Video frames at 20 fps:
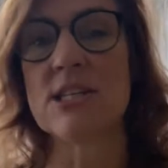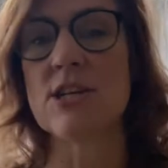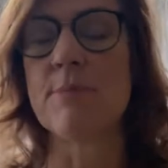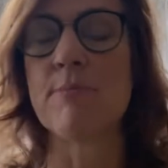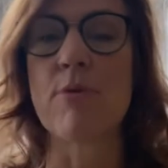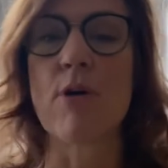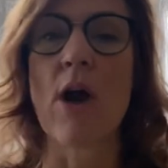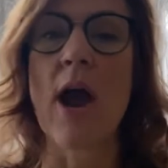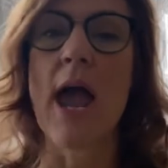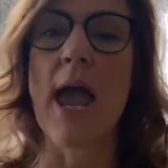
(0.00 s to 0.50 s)
to
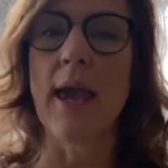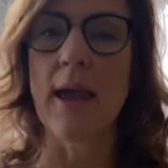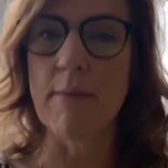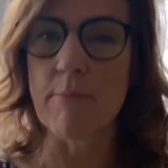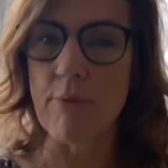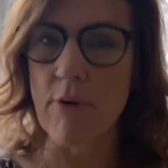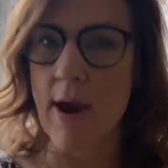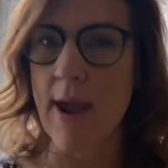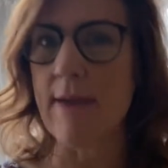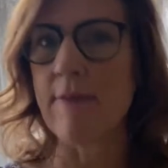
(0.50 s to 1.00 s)
pray and
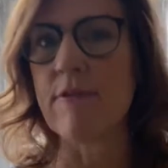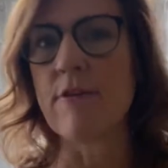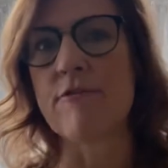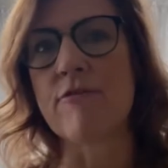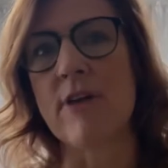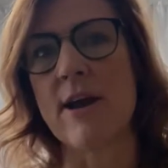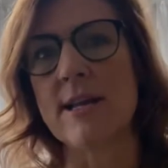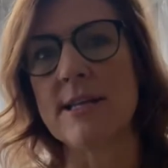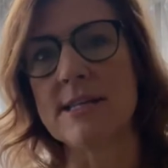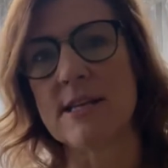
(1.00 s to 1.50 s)
pray for
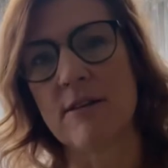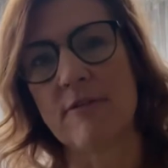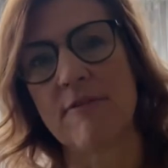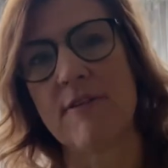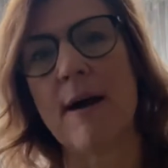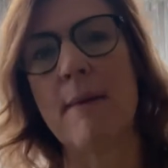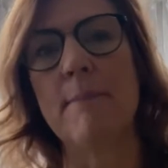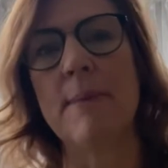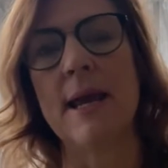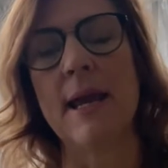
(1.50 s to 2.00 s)
friends and
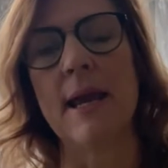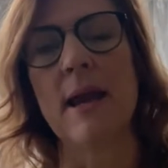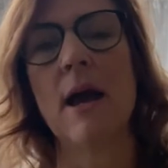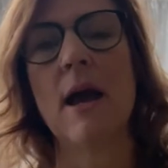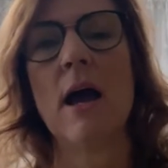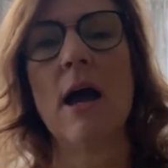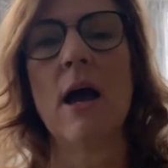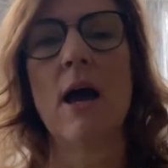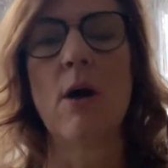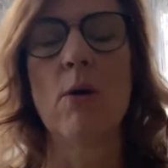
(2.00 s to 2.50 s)
family
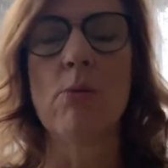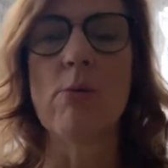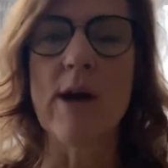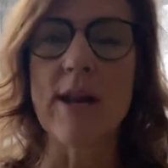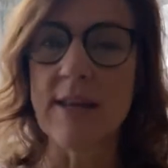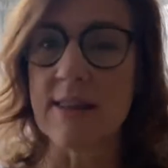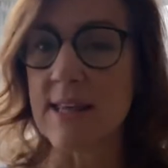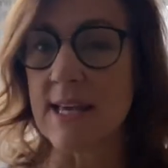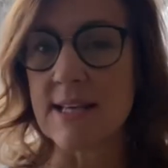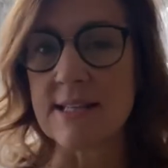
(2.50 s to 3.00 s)

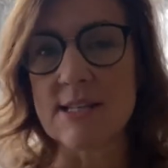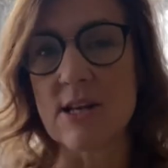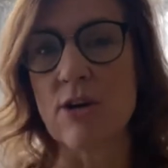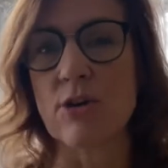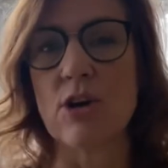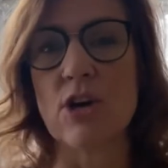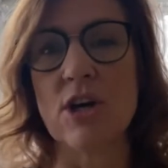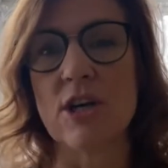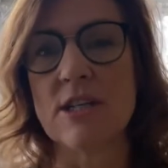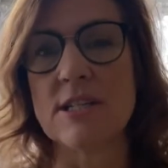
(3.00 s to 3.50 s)
when things are
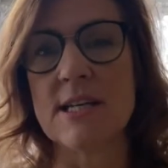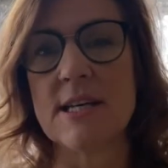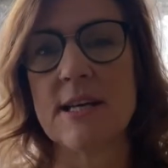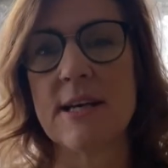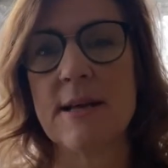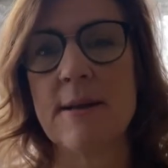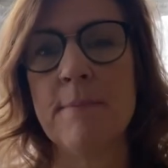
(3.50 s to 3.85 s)
good.